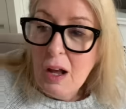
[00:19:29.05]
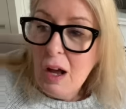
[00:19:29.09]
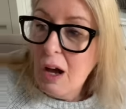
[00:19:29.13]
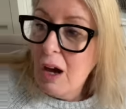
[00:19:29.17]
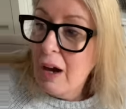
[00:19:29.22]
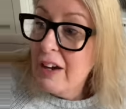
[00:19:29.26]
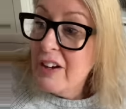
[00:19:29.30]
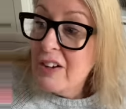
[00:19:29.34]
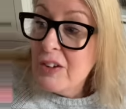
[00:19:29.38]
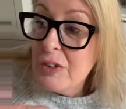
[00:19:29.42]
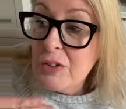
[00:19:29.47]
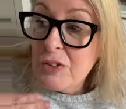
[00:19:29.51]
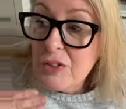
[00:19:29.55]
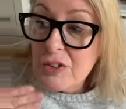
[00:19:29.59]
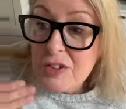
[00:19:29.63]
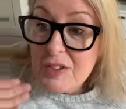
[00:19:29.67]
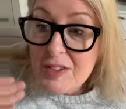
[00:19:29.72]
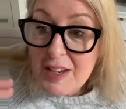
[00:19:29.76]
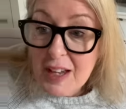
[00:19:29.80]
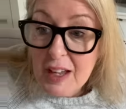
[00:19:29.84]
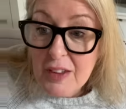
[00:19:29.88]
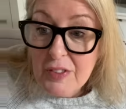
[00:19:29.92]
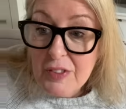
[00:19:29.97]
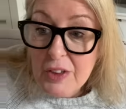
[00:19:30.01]
I
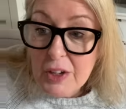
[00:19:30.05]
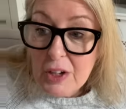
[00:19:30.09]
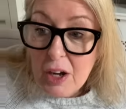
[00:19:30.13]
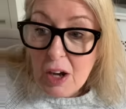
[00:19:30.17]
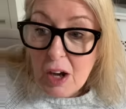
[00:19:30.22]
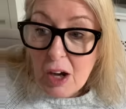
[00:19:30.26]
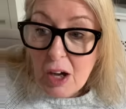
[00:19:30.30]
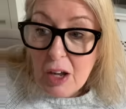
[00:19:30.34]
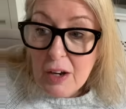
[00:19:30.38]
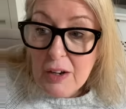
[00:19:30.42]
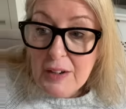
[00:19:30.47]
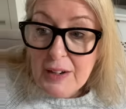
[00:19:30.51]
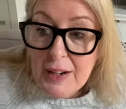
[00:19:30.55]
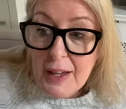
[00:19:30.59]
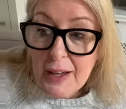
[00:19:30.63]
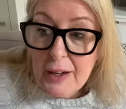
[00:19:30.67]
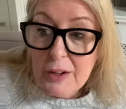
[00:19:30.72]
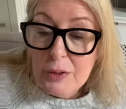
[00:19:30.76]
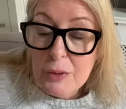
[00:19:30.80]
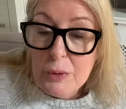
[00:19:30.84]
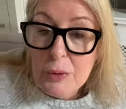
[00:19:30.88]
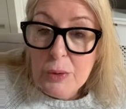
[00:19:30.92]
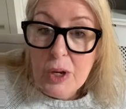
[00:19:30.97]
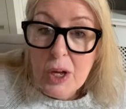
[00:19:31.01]
understand the con
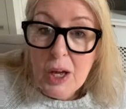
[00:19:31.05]
now,